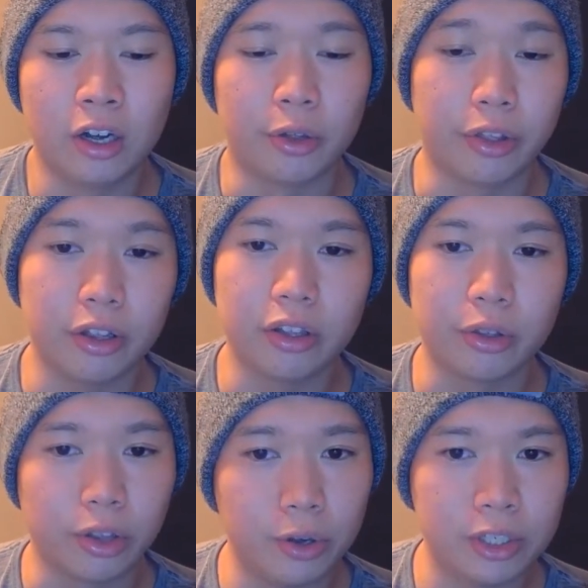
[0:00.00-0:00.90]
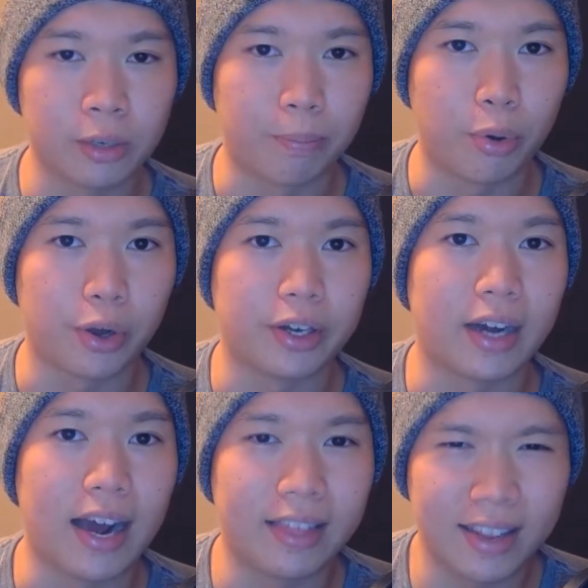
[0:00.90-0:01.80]
although it's
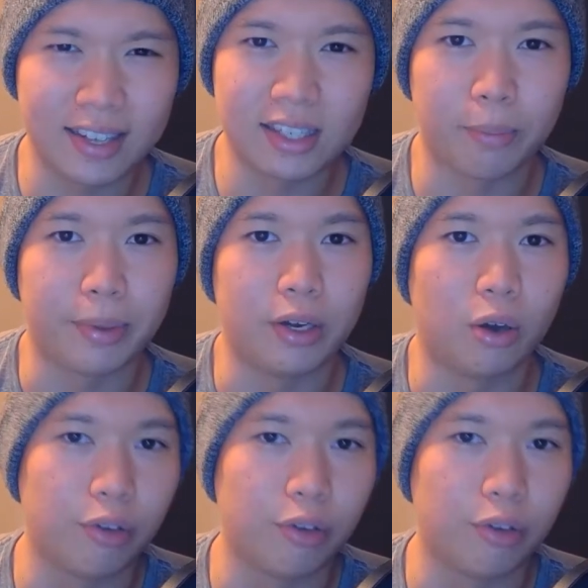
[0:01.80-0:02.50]
important, I think it's a bit